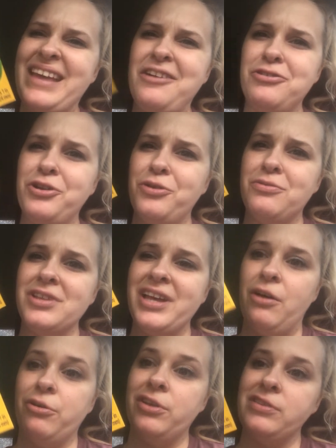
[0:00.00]
I don't know really
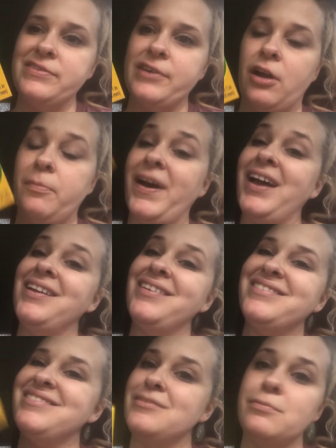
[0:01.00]
how good these are, but
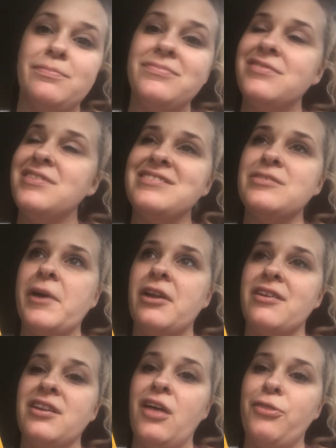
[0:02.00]
this is better
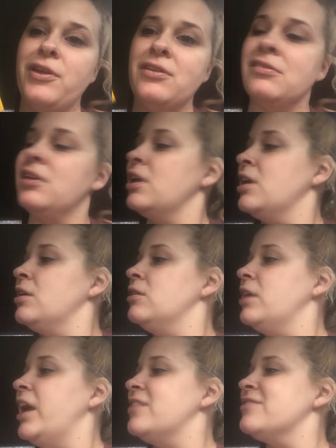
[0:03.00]
than nothing. And
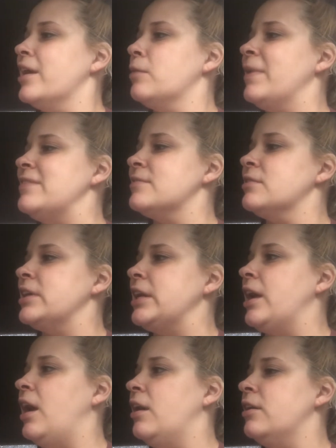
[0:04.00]
it's like
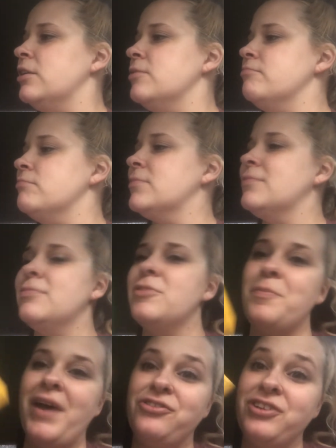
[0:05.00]
basically
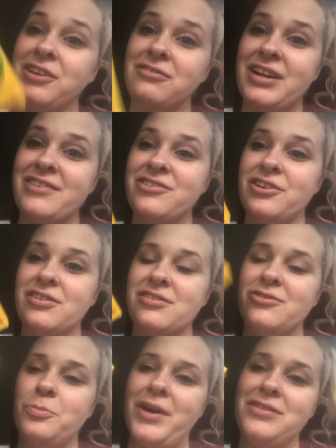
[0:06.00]
the magic
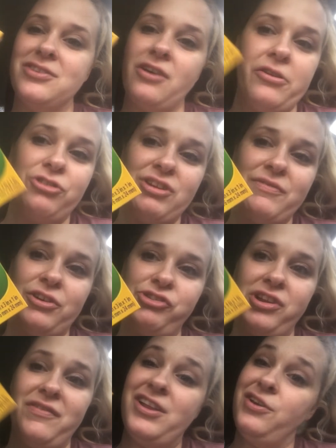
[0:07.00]
erasers, but the Dollar Tree
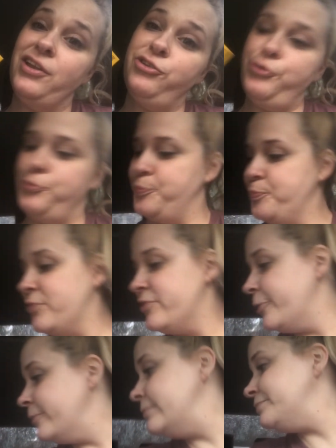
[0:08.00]
version of it, and you get 2.
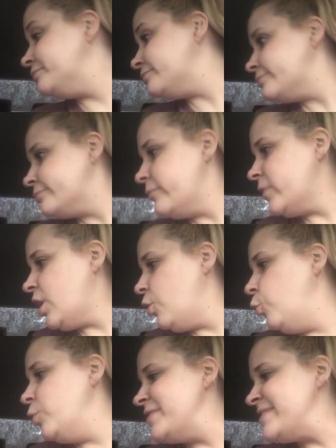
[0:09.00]
So
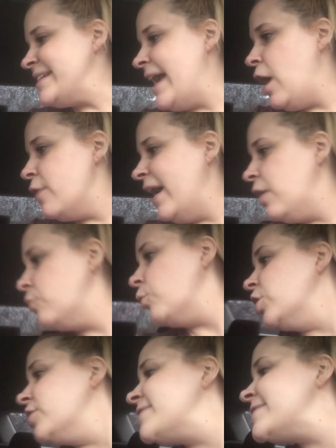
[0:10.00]
we'll see how that
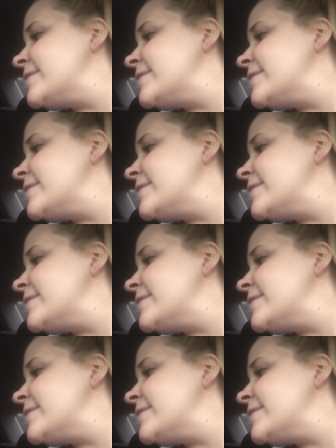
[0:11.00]
works.